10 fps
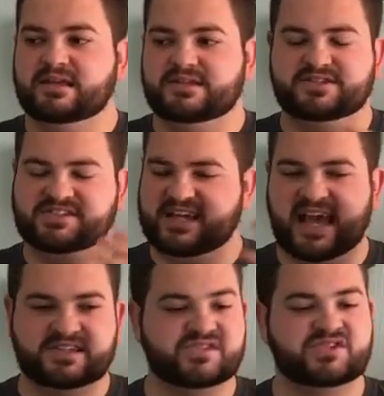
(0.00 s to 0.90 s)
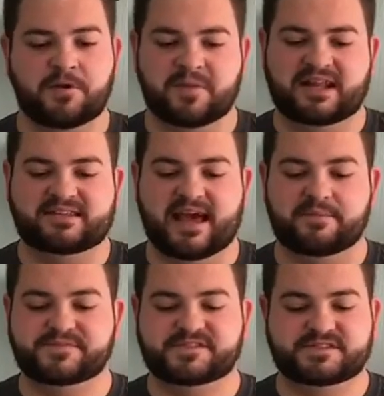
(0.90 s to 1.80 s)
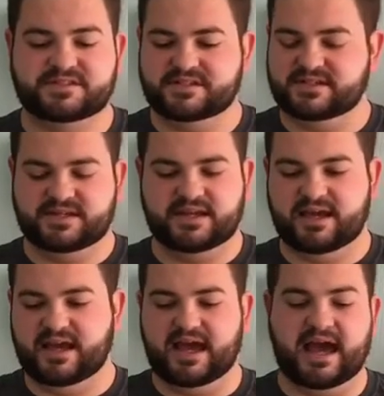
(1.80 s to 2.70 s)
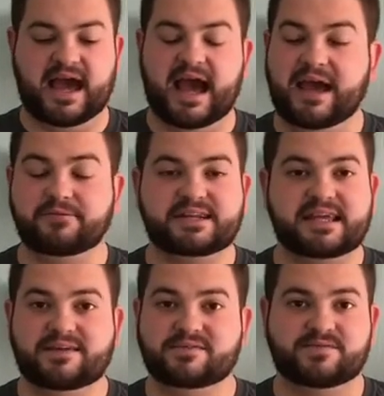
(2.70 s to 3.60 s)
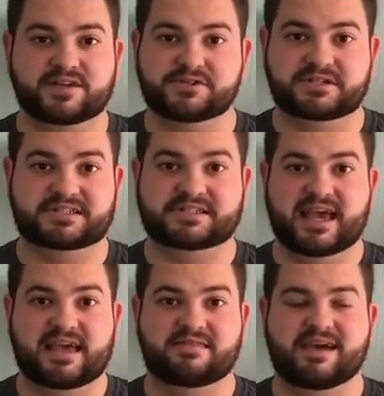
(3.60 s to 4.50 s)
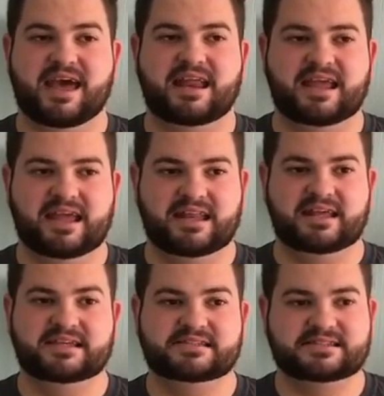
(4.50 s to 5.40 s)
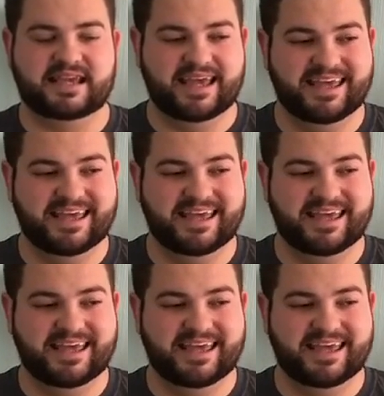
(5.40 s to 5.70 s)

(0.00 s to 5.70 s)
Just, it has so many depths. I would even venture to say that it is